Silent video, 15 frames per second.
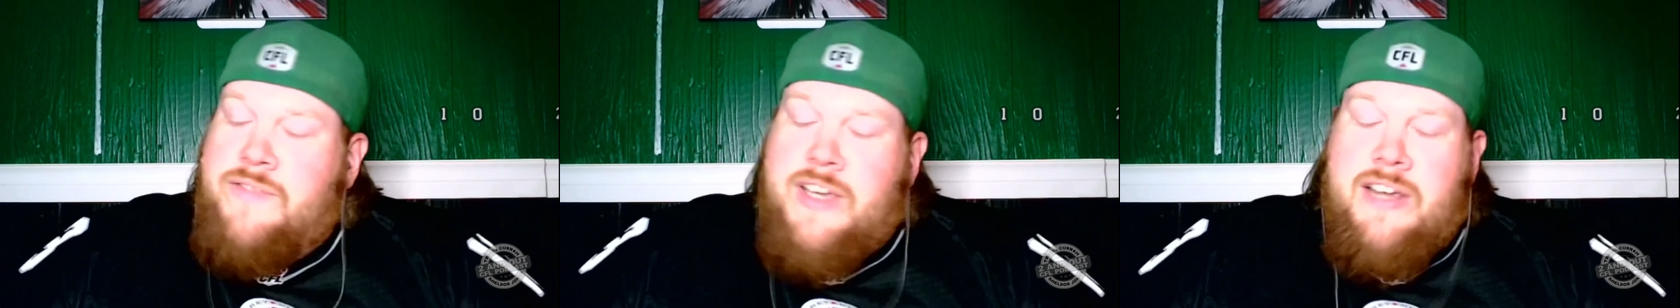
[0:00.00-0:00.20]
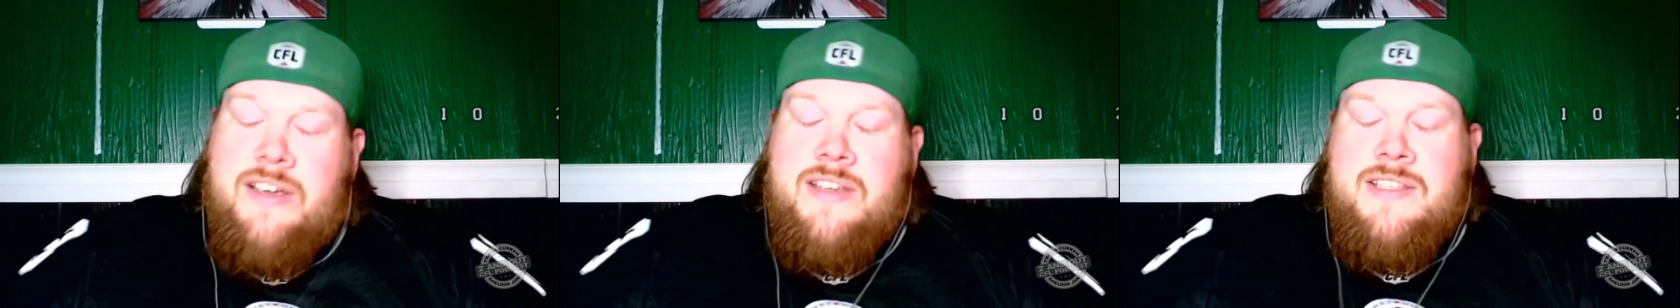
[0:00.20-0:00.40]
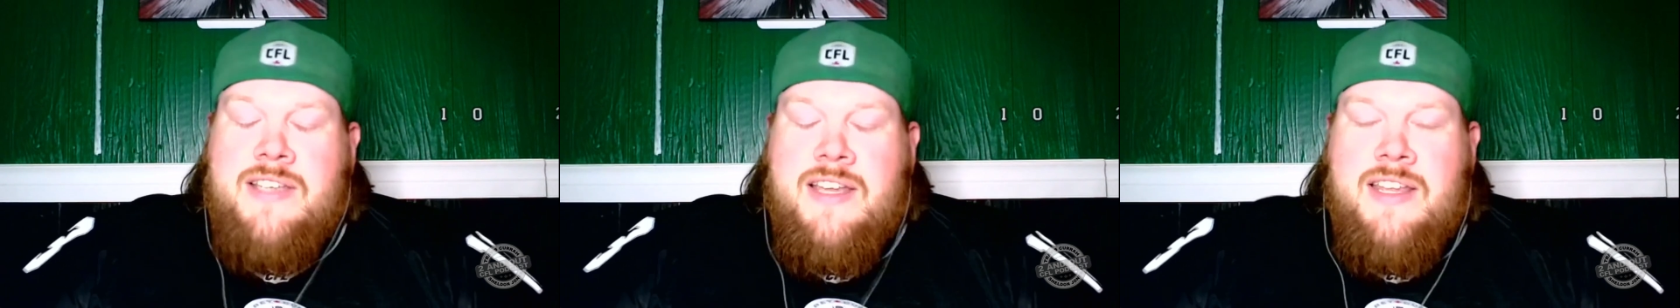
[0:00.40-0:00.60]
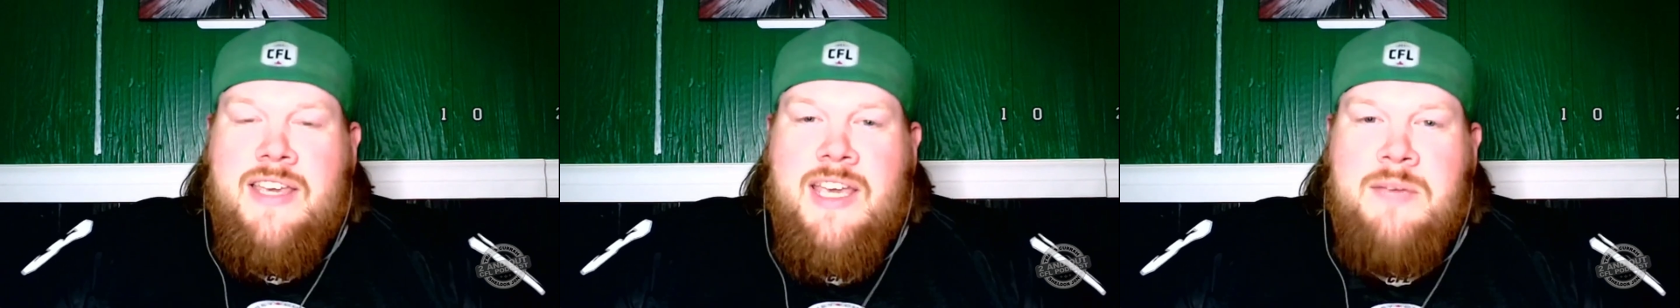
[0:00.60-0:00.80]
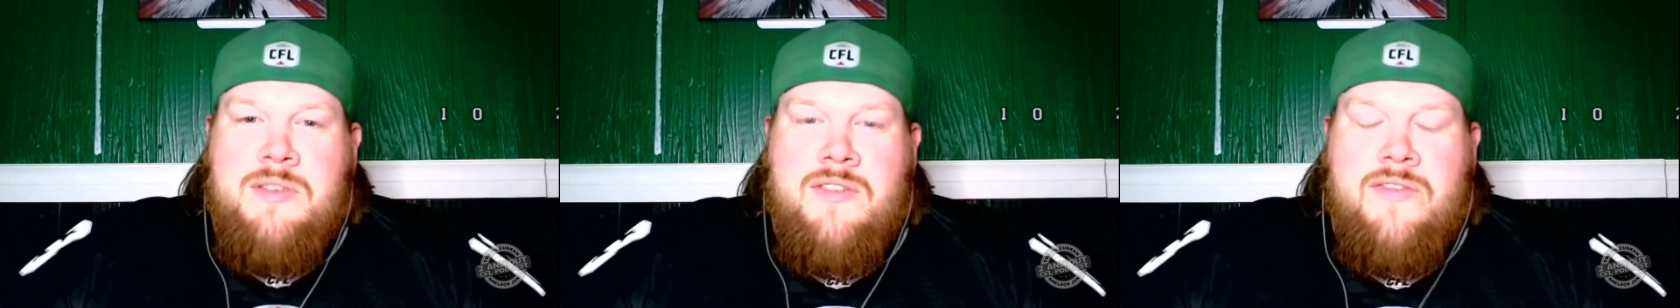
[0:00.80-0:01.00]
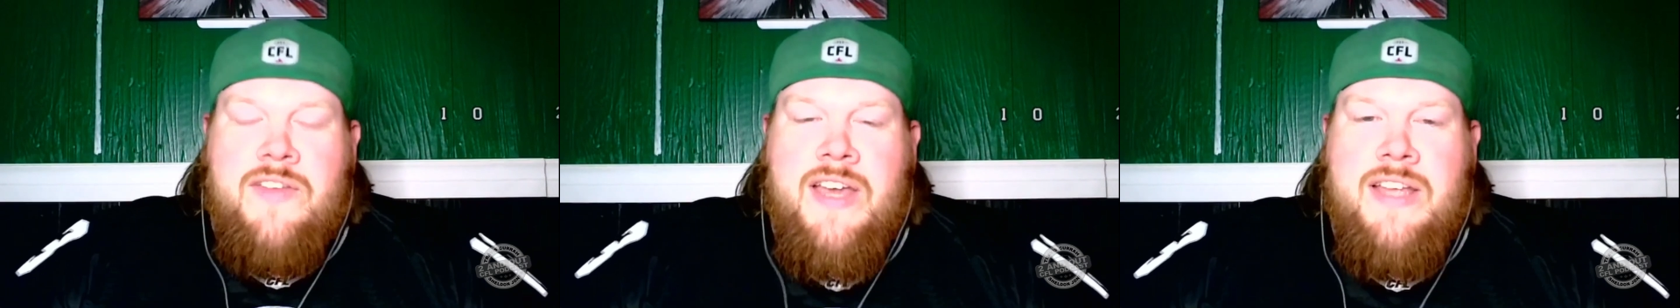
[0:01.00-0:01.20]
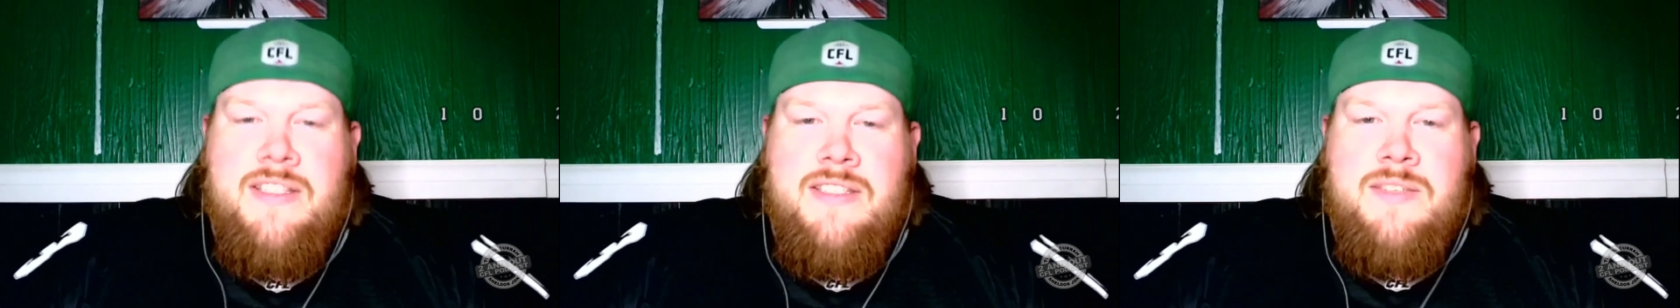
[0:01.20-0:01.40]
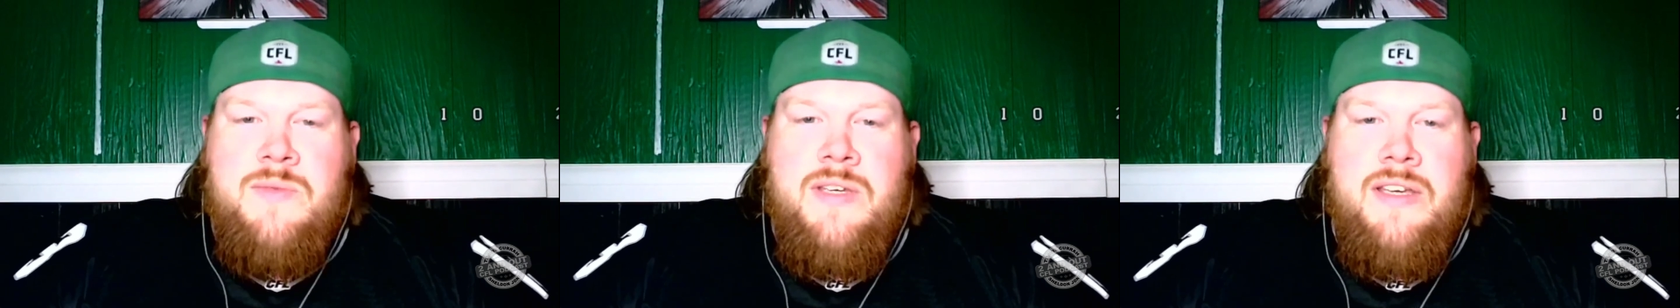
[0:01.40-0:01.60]
very exciting games for
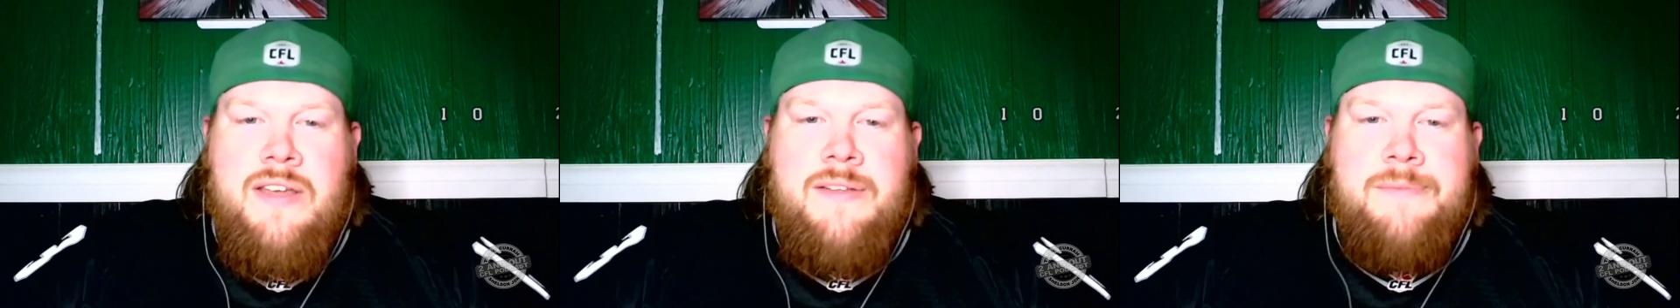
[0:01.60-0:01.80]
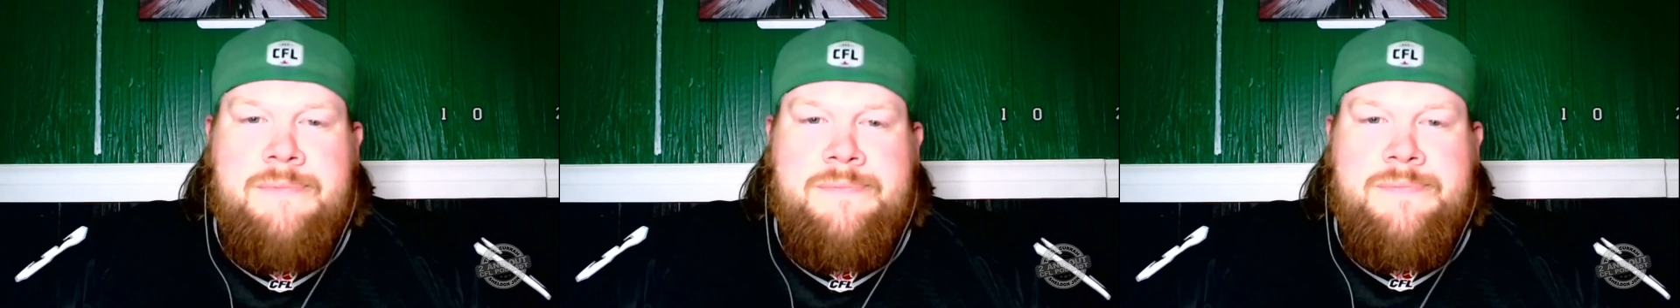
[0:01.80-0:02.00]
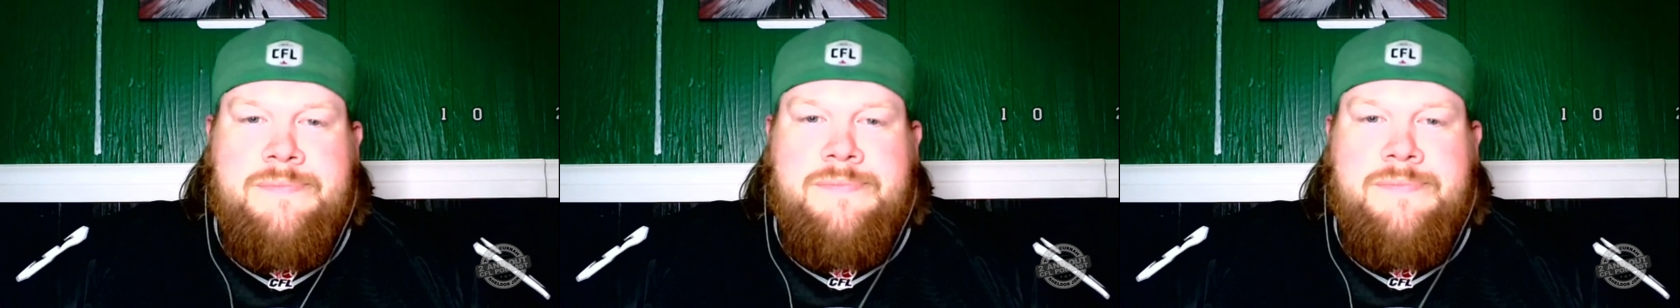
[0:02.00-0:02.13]
fans this weekend.